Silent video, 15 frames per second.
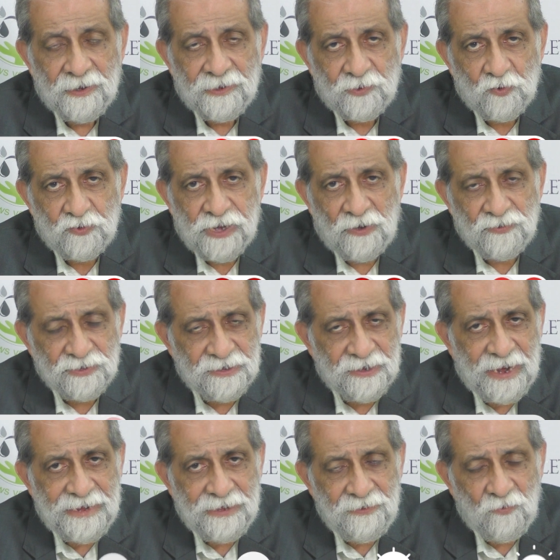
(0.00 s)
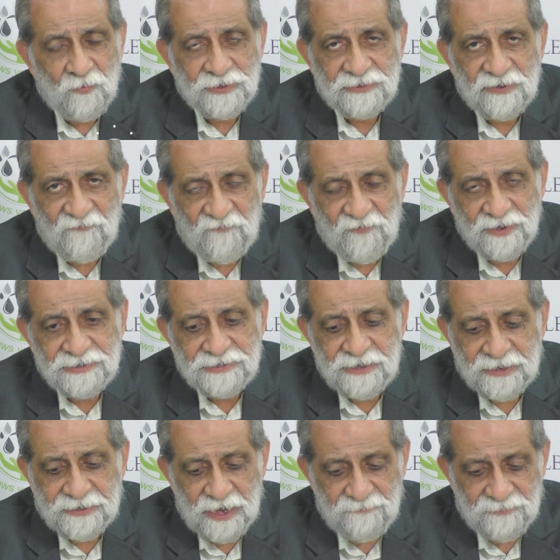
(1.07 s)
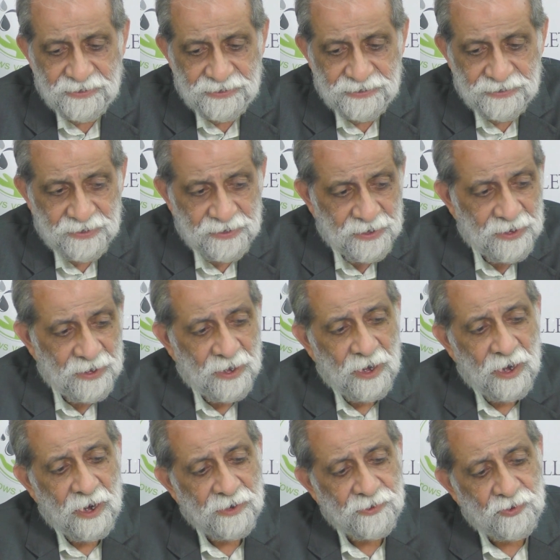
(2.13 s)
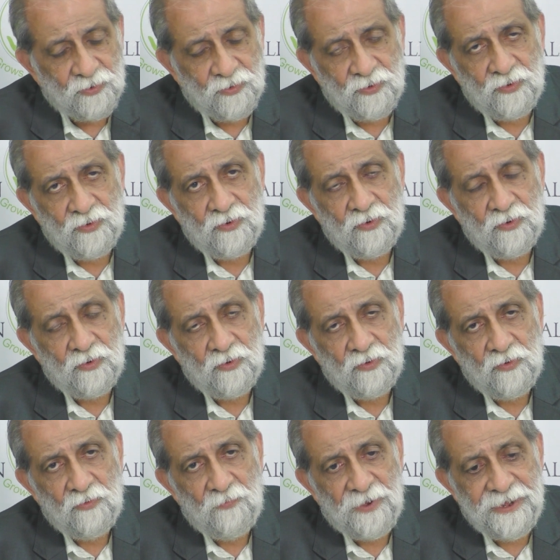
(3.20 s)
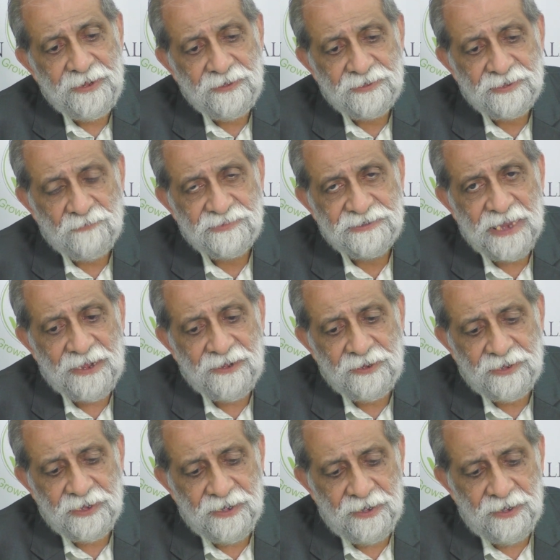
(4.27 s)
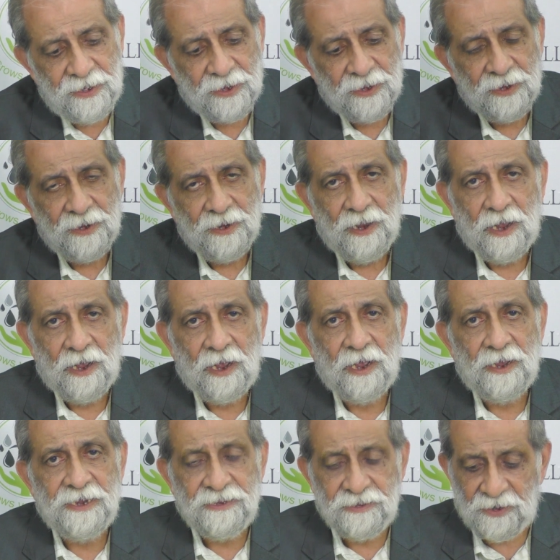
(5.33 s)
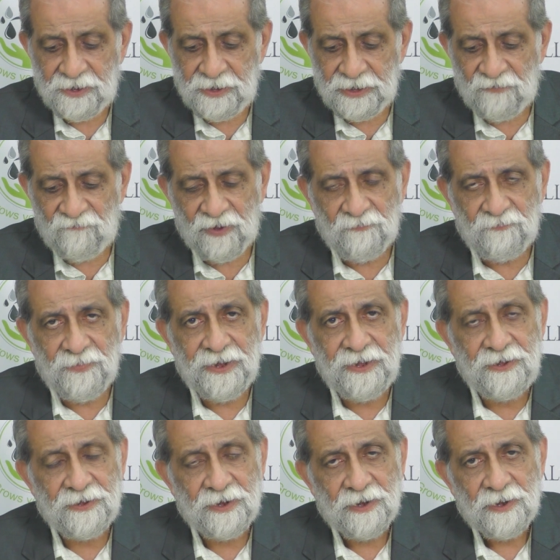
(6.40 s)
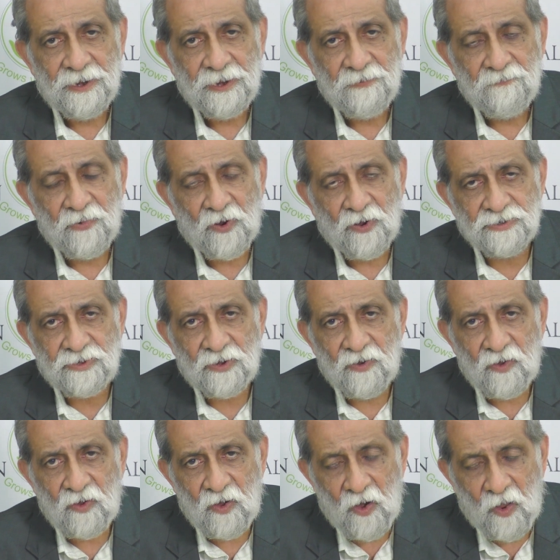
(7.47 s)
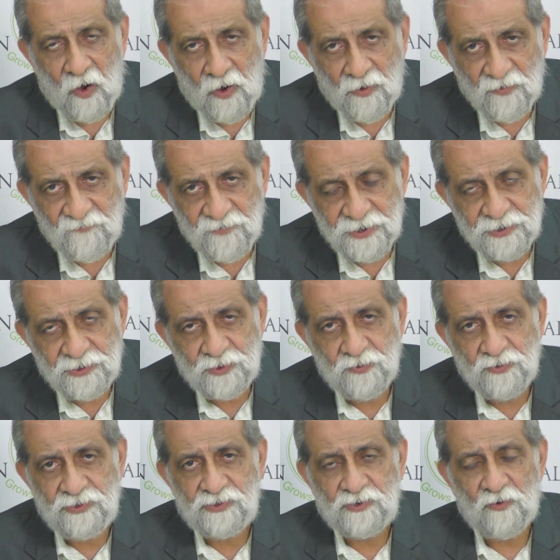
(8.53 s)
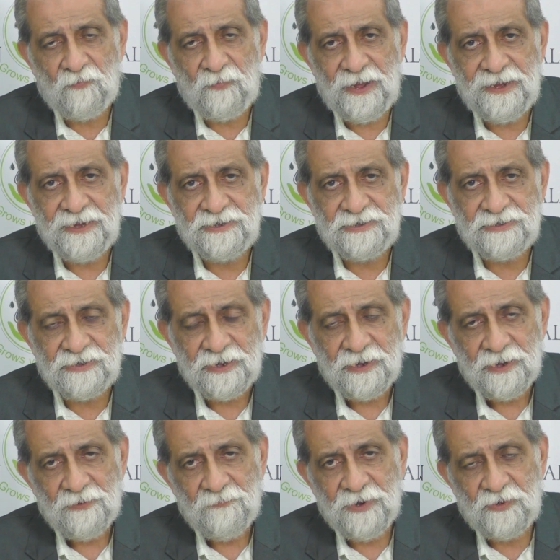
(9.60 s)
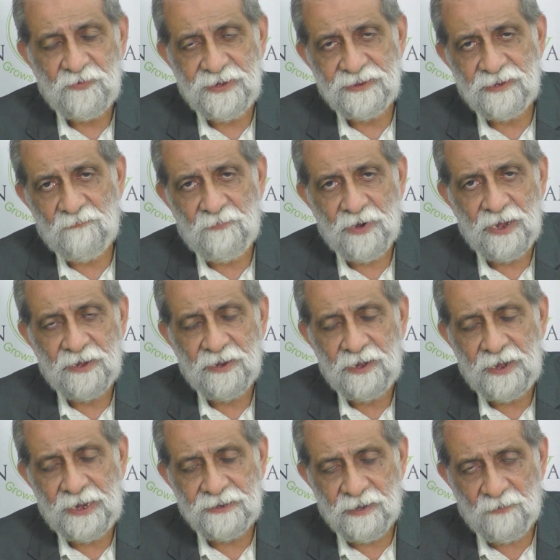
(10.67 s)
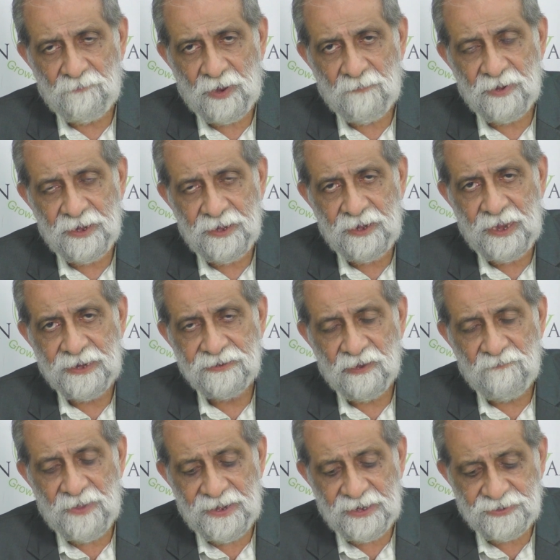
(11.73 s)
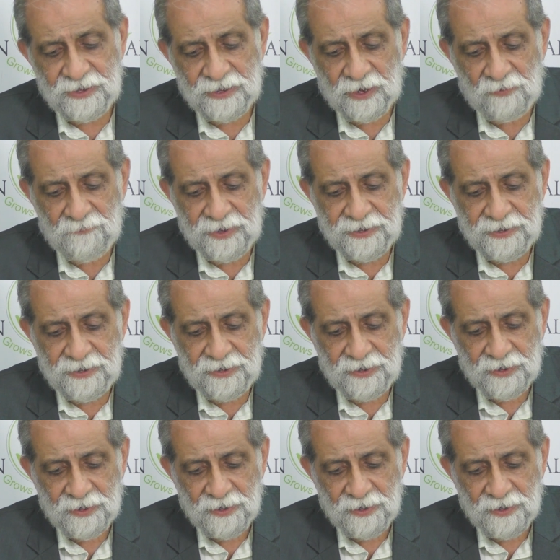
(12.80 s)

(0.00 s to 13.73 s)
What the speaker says: 2009 was the first attempt to bring some sanity in the redevelopment, because a lot of issues took place between the builder and the public and the managing committee,